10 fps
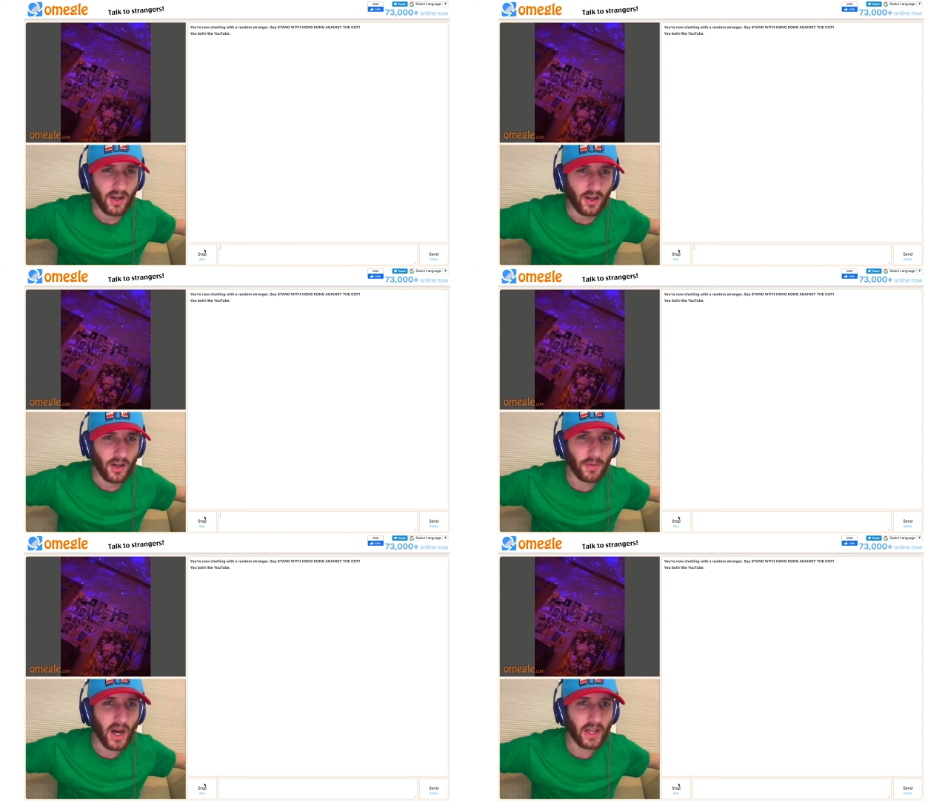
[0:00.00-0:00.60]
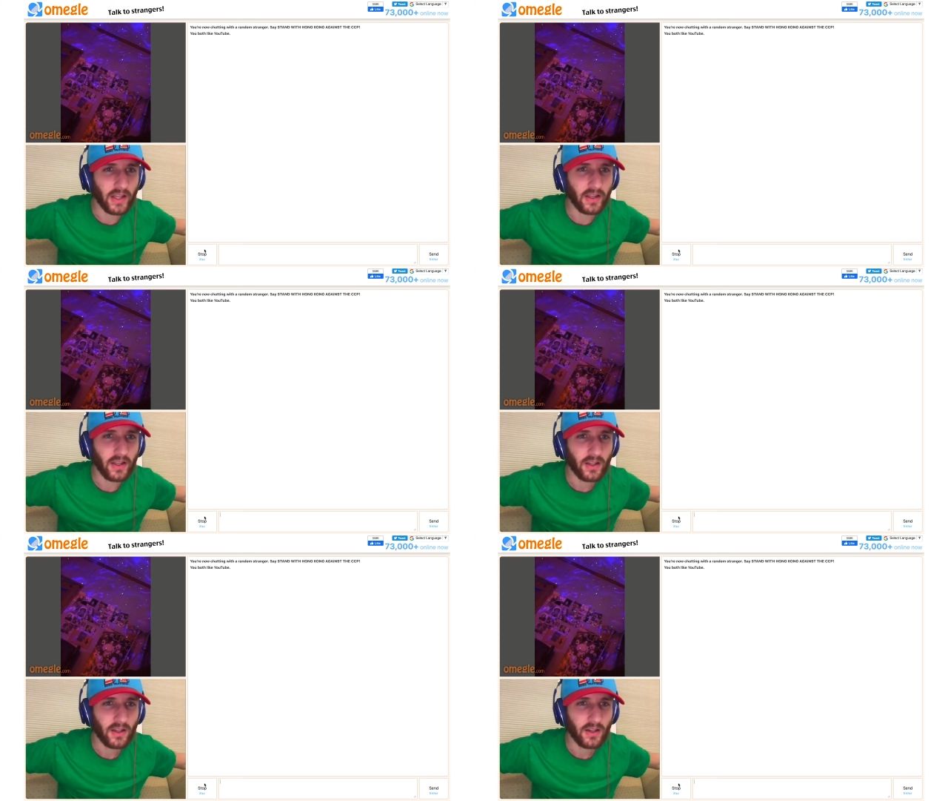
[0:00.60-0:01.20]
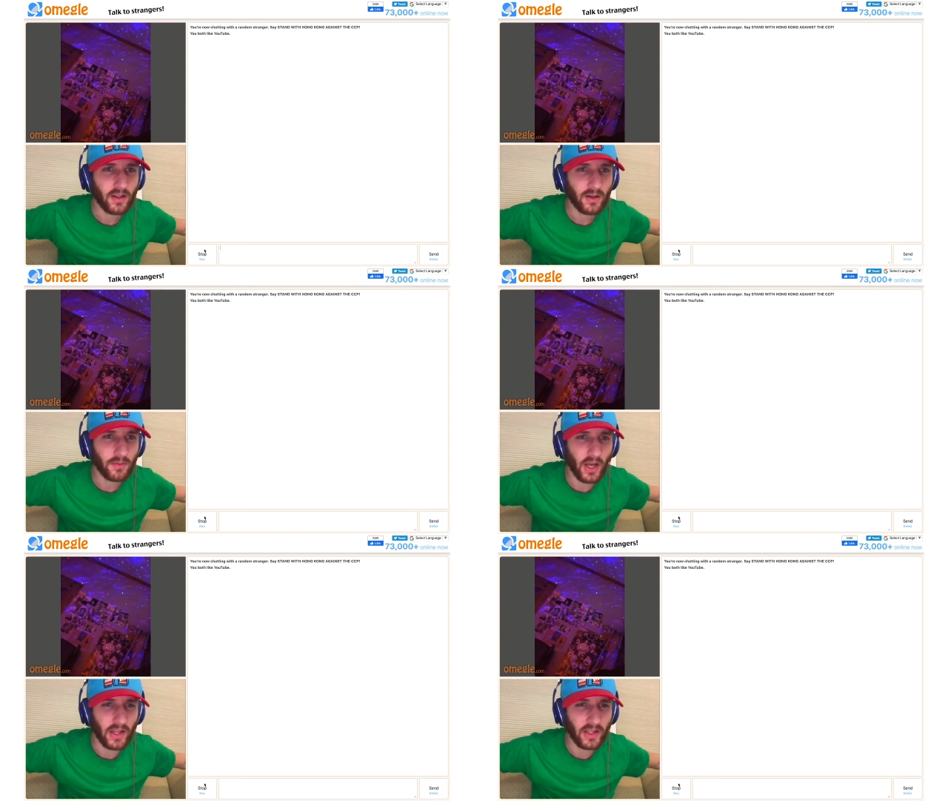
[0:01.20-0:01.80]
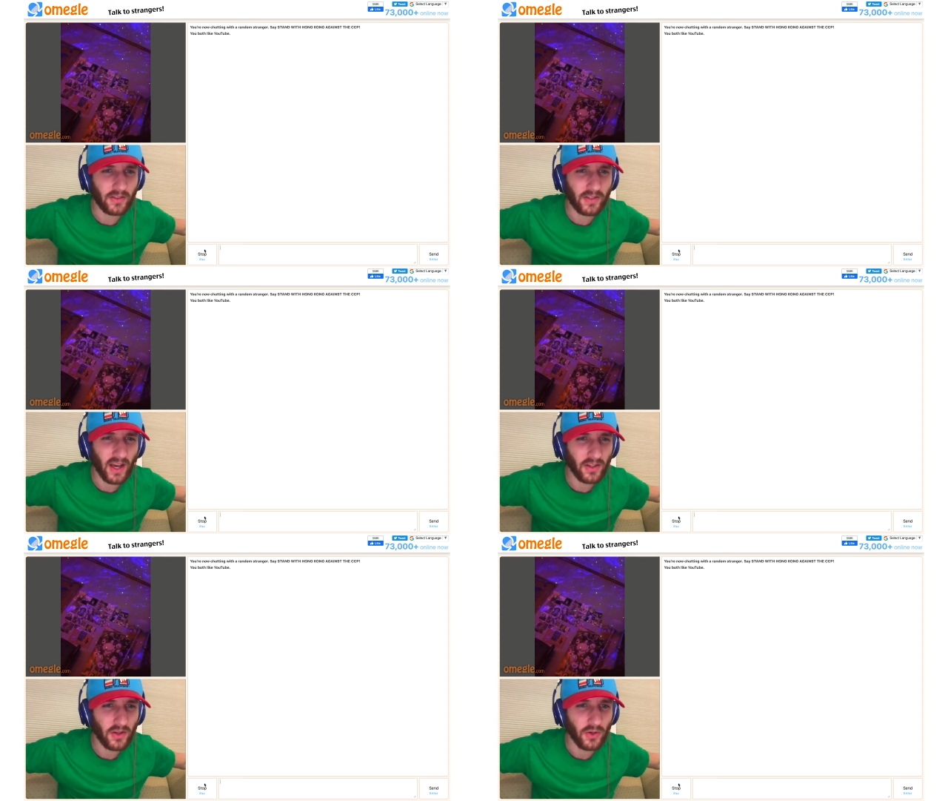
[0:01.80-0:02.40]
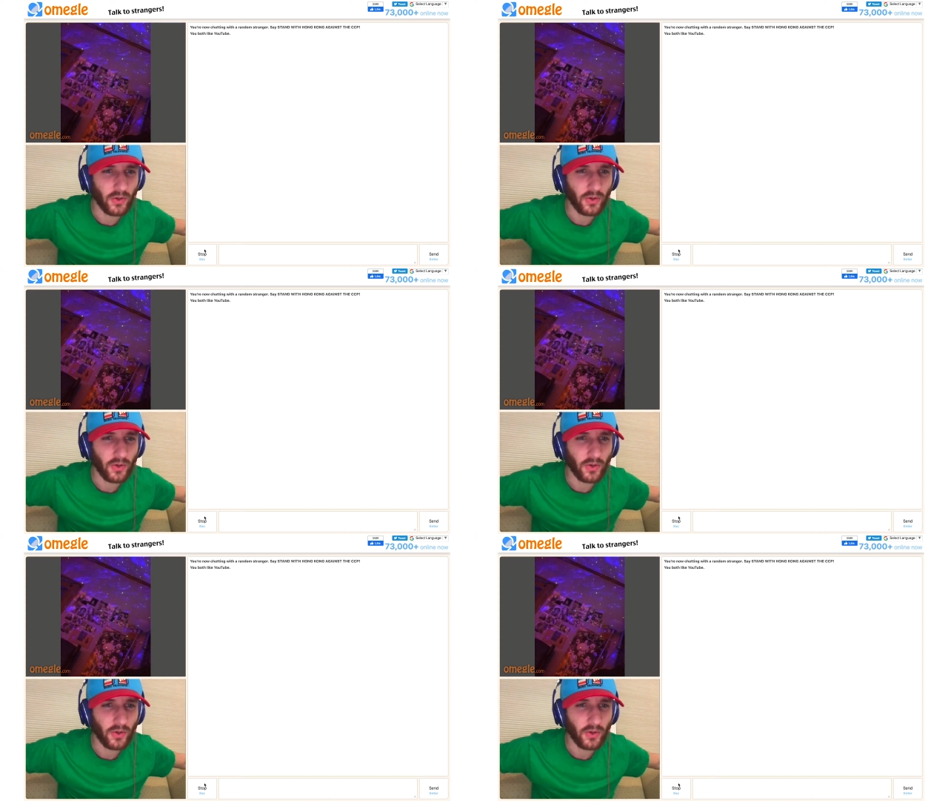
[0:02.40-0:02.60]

Hermione? Hermione, is that you?